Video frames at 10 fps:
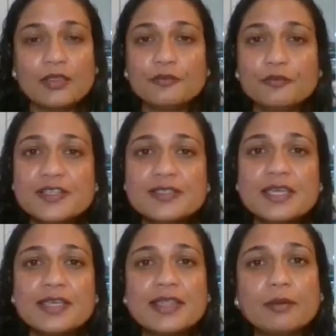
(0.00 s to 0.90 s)
The first
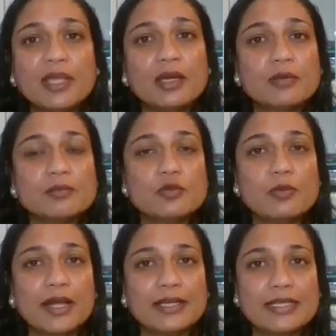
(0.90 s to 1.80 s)
thing that may come to
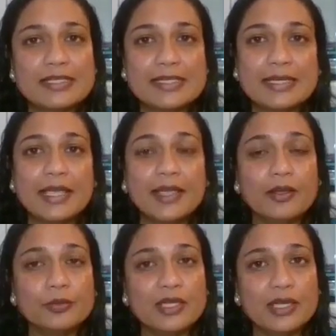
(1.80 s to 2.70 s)
mind is an
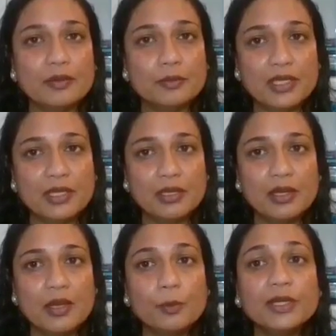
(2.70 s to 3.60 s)
Airbnb.
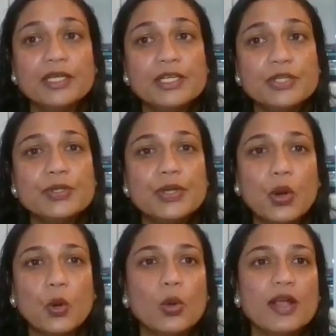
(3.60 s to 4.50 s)
But did you
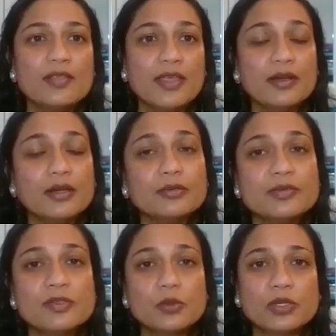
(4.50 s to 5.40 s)
know there are
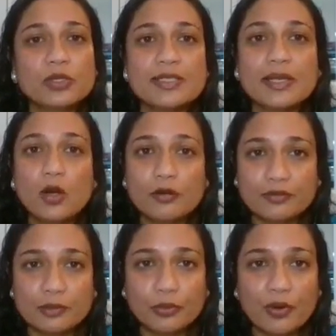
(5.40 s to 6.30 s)
resorts that
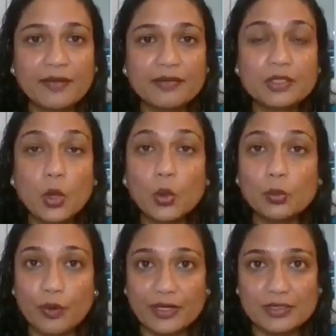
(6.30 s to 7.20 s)
offer private
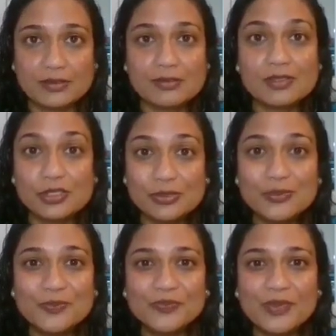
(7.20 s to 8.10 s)
home rentals
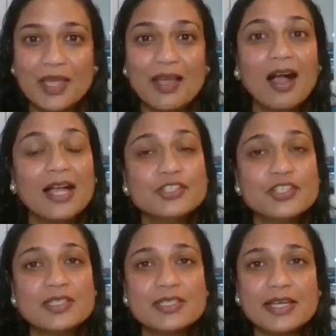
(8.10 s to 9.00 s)
too? I
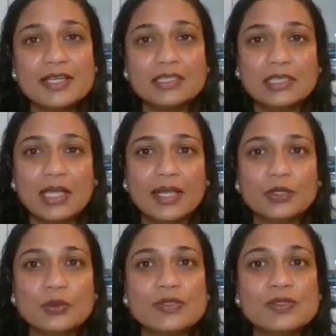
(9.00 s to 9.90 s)
just had a client
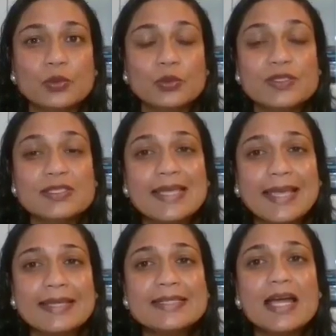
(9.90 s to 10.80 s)
who
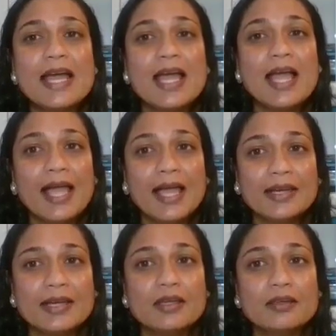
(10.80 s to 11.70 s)
stayed
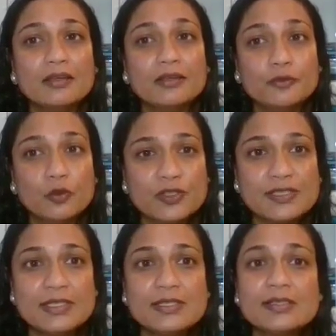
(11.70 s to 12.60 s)
at the Four
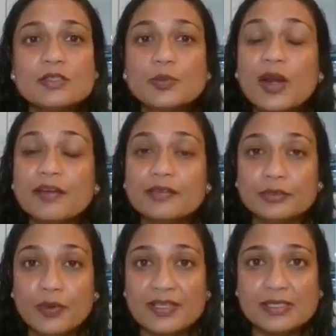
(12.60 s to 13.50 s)
Seasons private
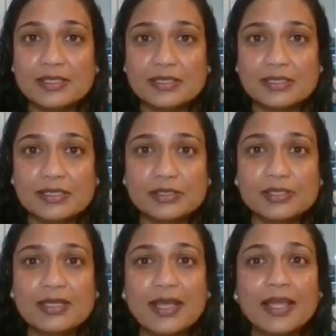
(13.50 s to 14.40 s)

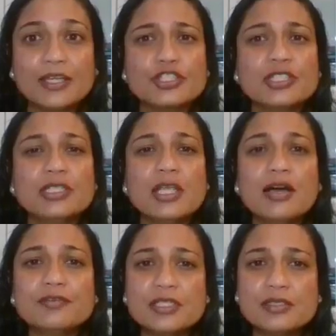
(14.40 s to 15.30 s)
residences, and she
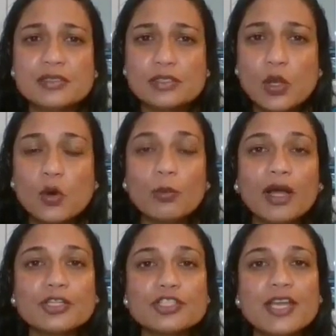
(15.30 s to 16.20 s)
loved it so
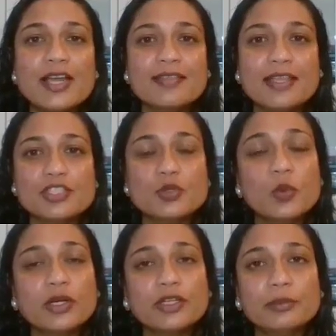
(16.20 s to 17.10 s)
much that she
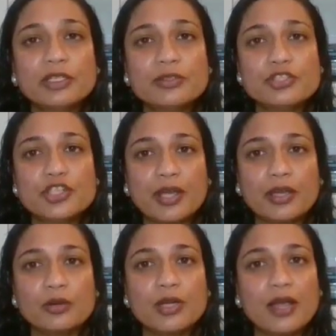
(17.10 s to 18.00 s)
wanted me to check
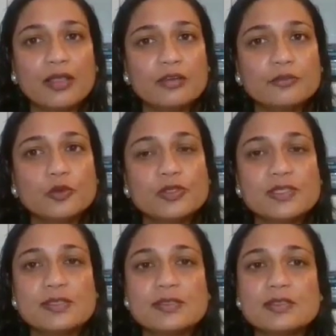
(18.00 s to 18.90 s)
out other Four
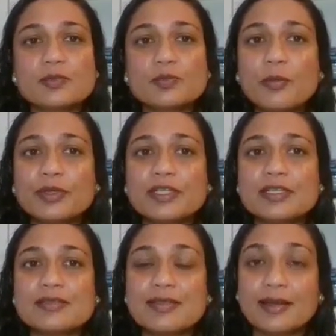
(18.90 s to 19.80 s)
Seasons
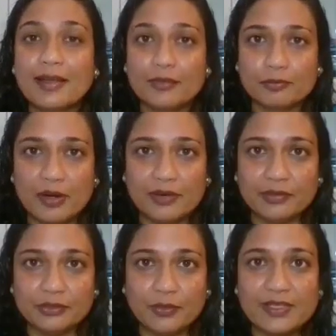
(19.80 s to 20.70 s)
properties that have
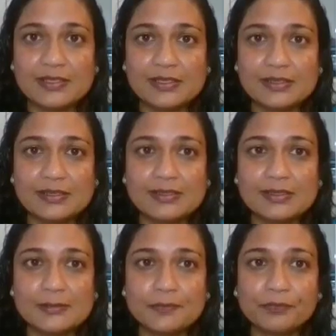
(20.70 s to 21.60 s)
private residences.